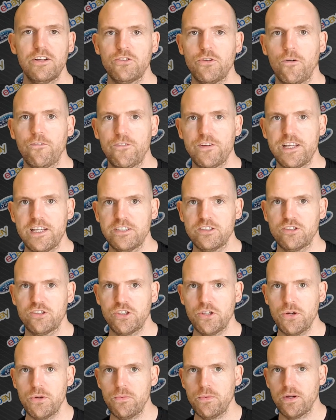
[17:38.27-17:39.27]
Don't think it's
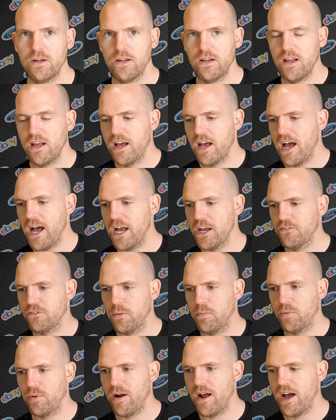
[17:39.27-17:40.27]
too high of a
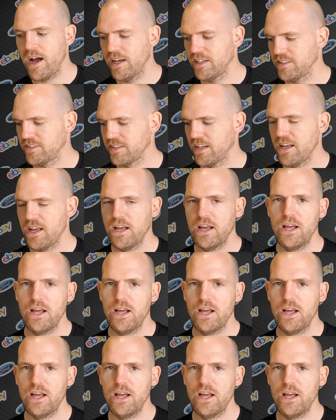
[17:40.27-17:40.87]
price.